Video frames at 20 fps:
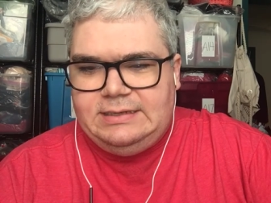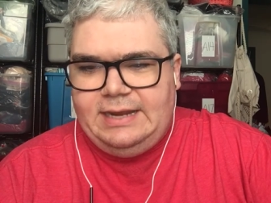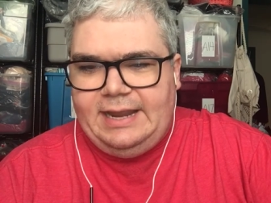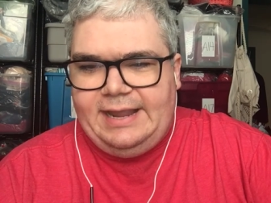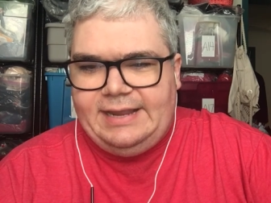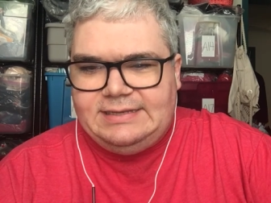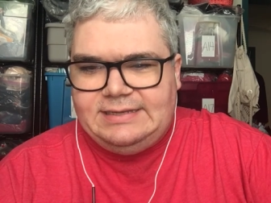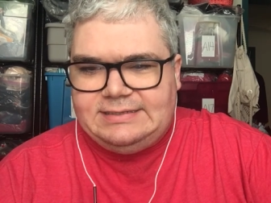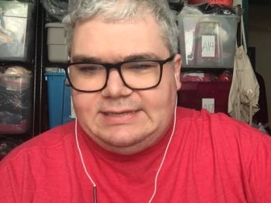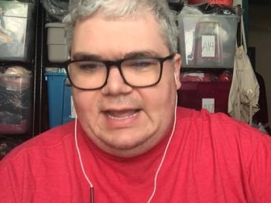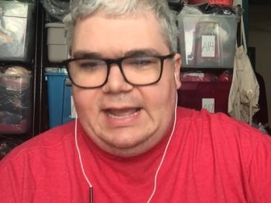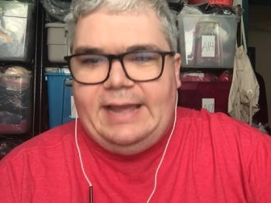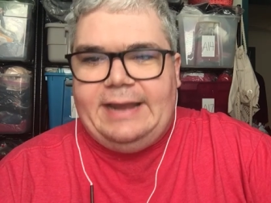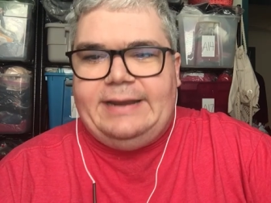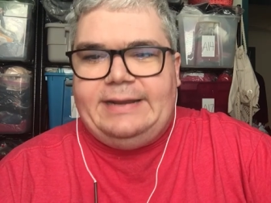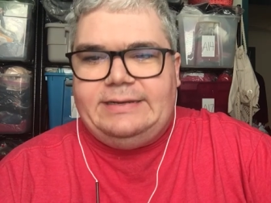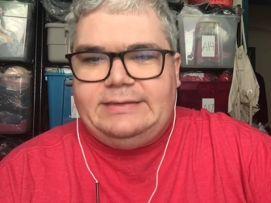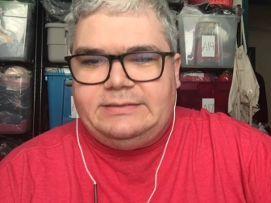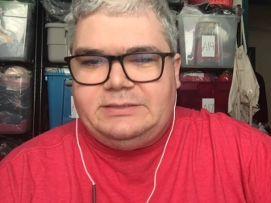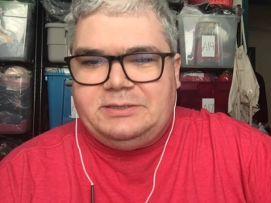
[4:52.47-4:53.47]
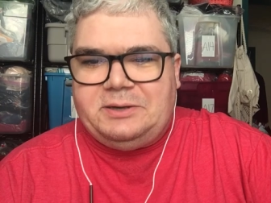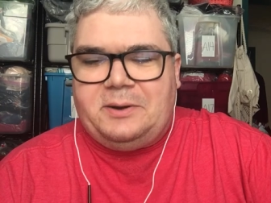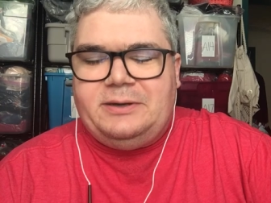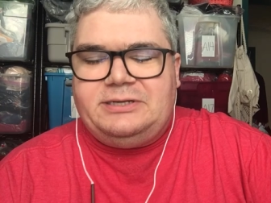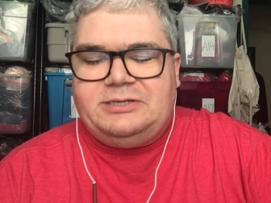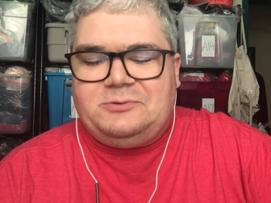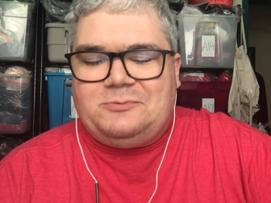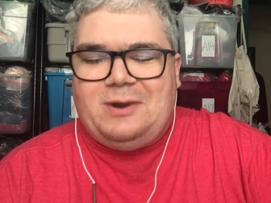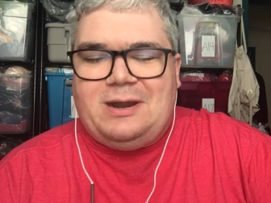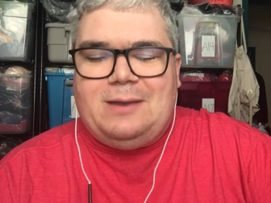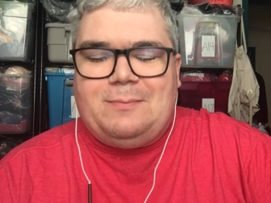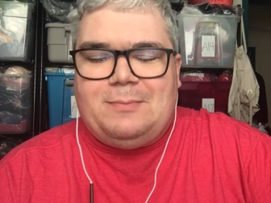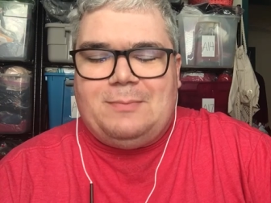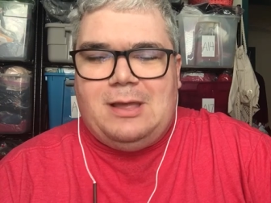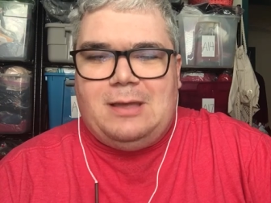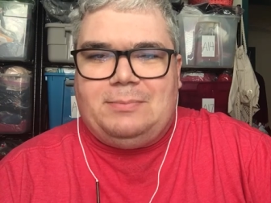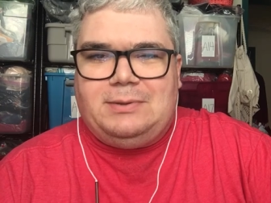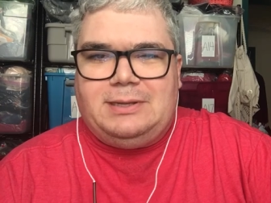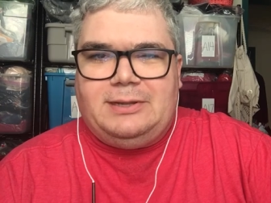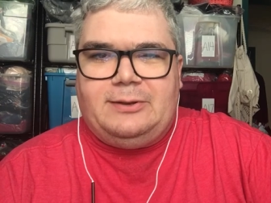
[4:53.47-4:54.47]
anxiety started to ramp
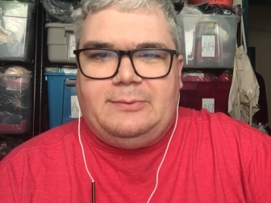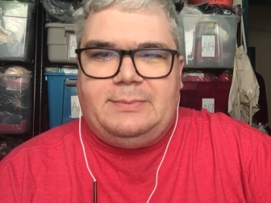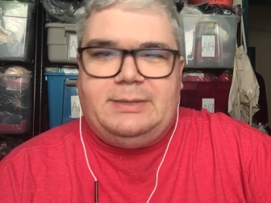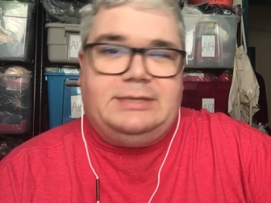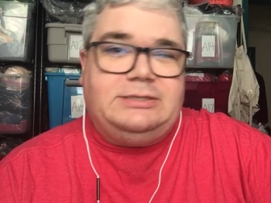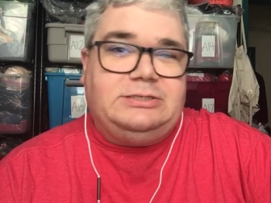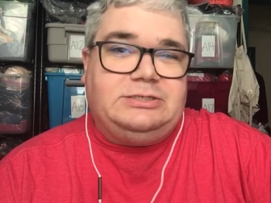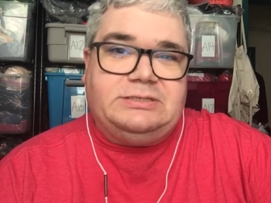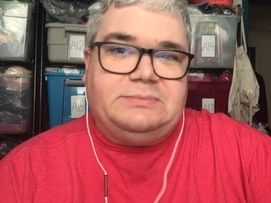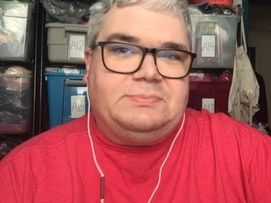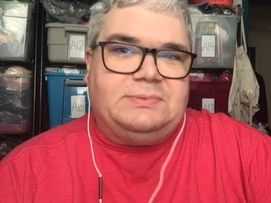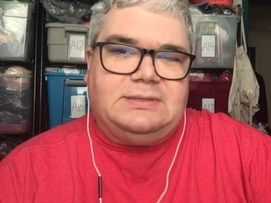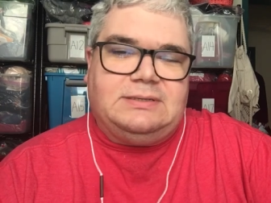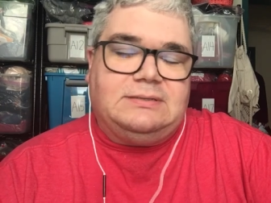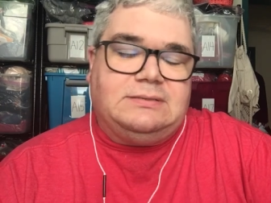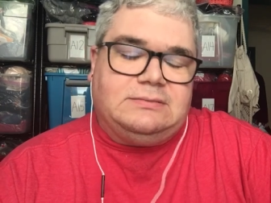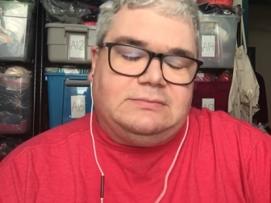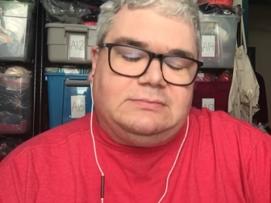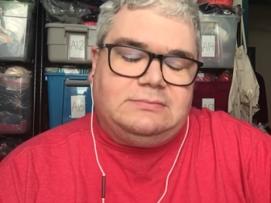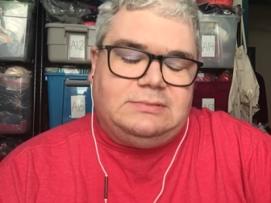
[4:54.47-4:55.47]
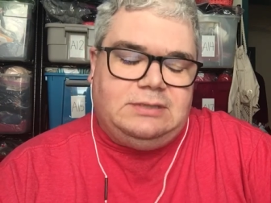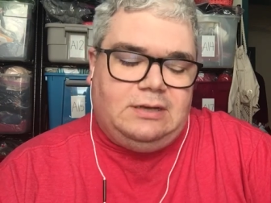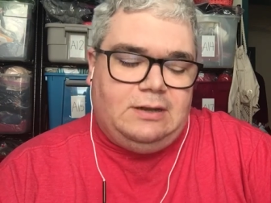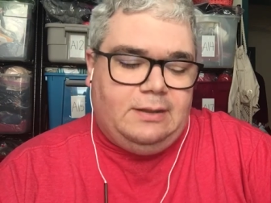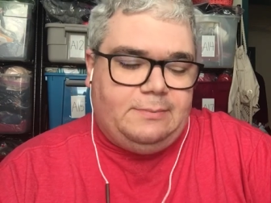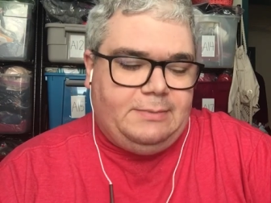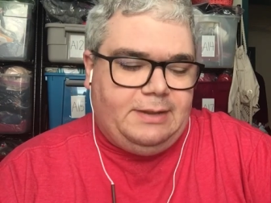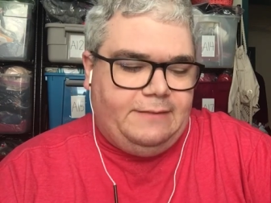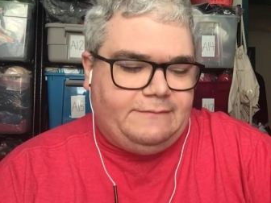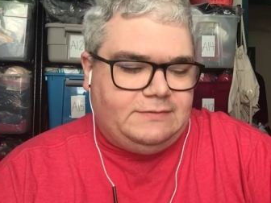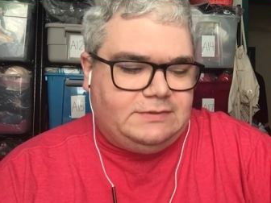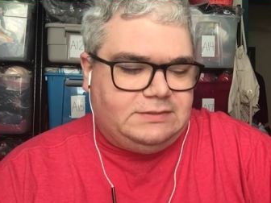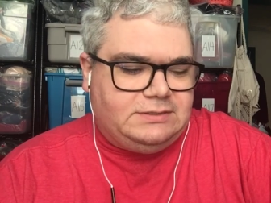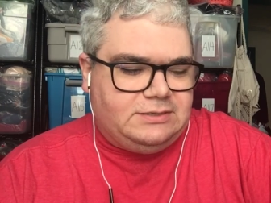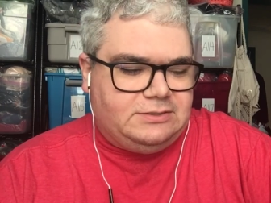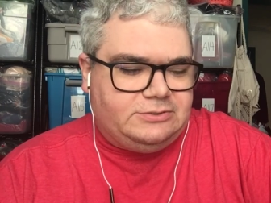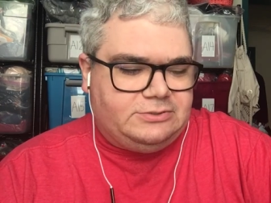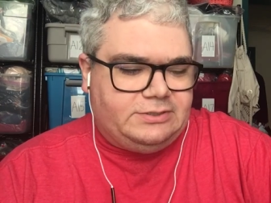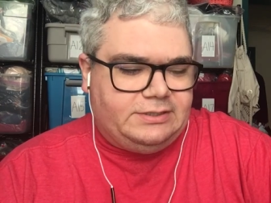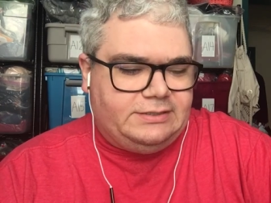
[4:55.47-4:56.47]
up a little bit just because, I'm having
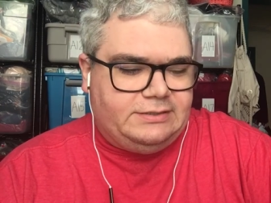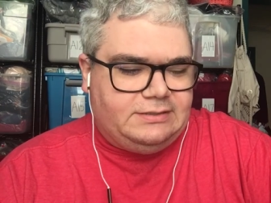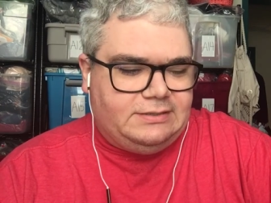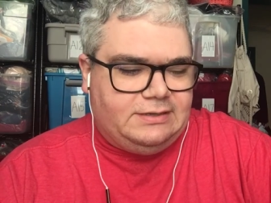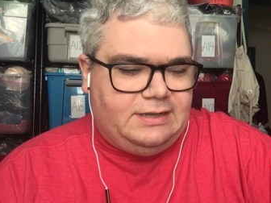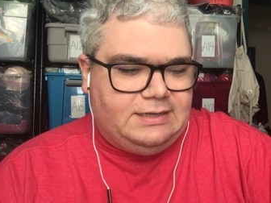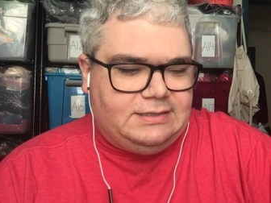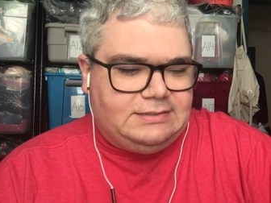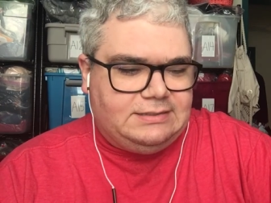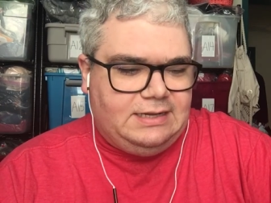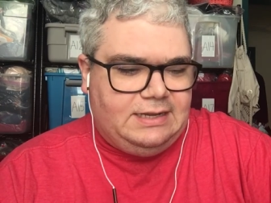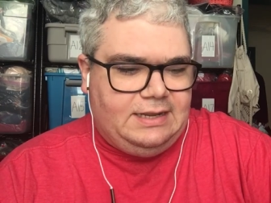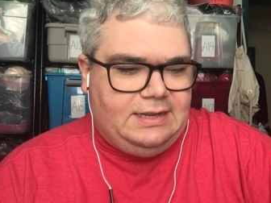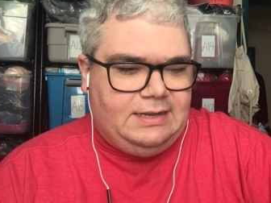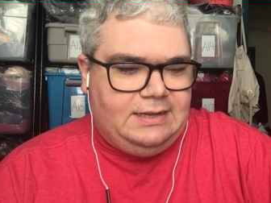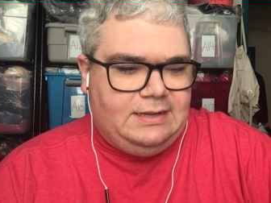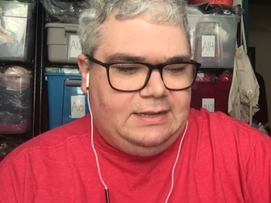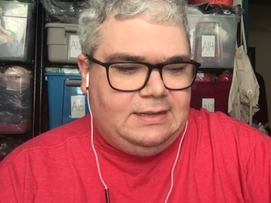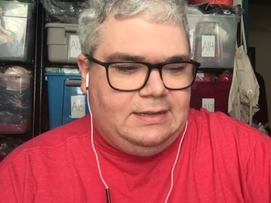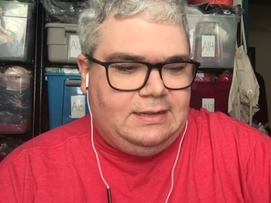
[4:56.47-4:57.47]
surgery the next day.